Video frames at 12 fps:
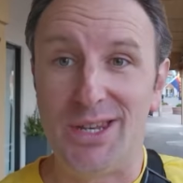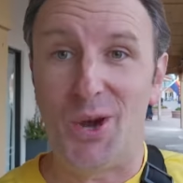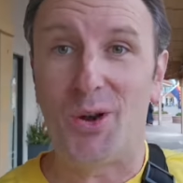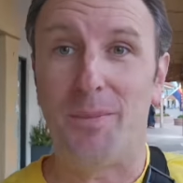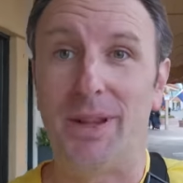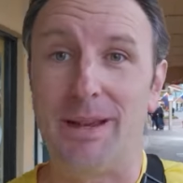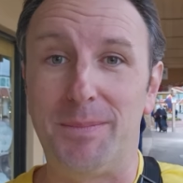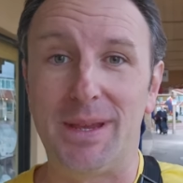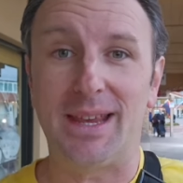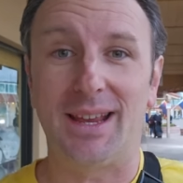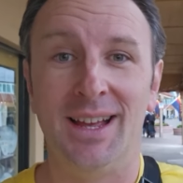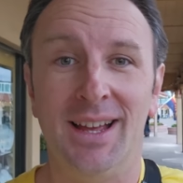notably
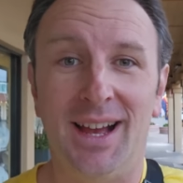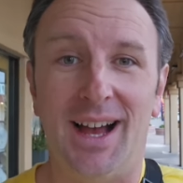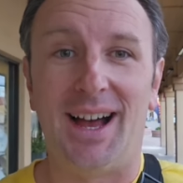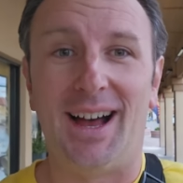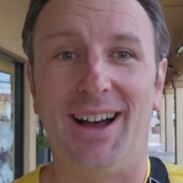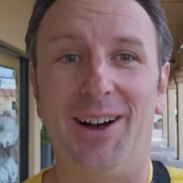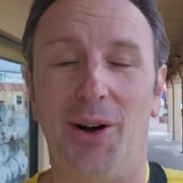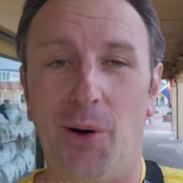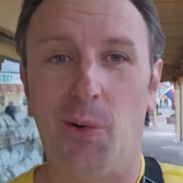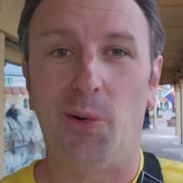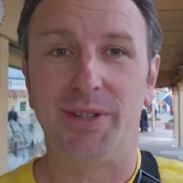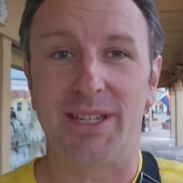being
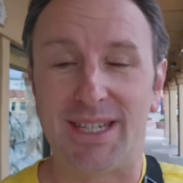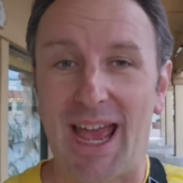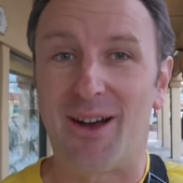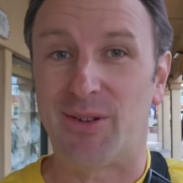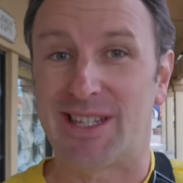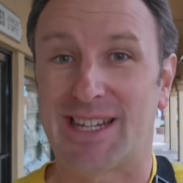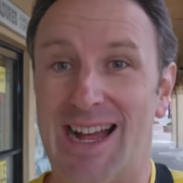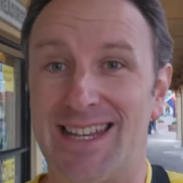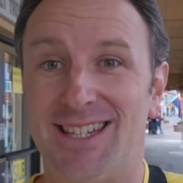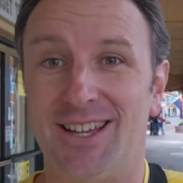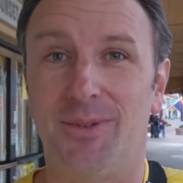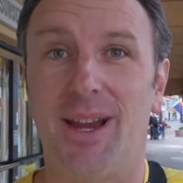Old Town
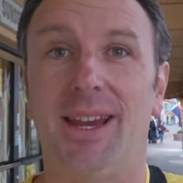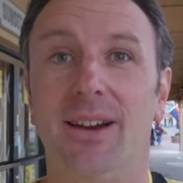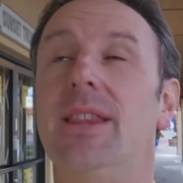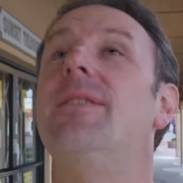Scottsdale right here.